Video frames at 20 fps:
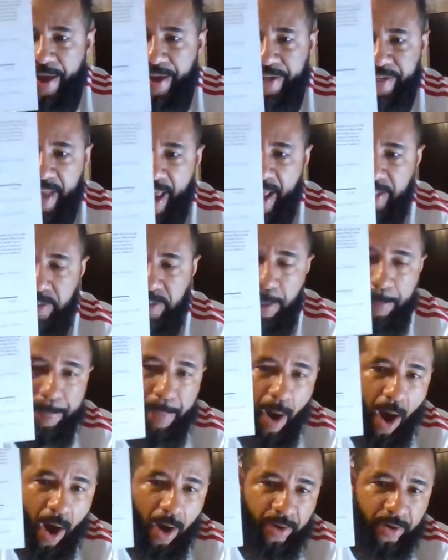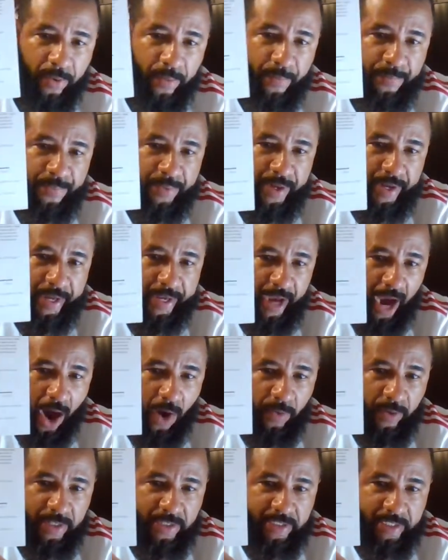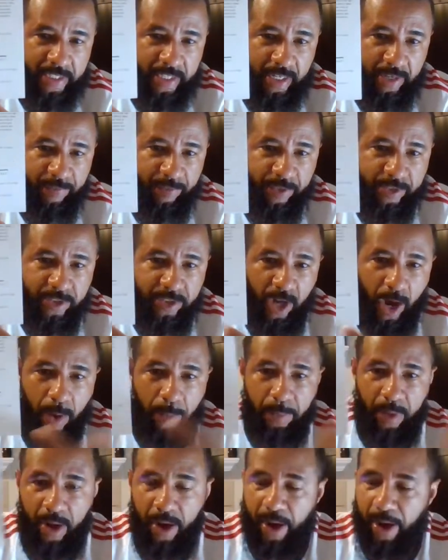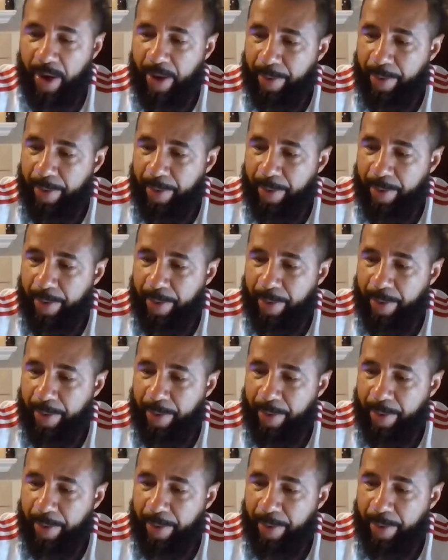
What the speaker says: And at the bottom, it always gives you some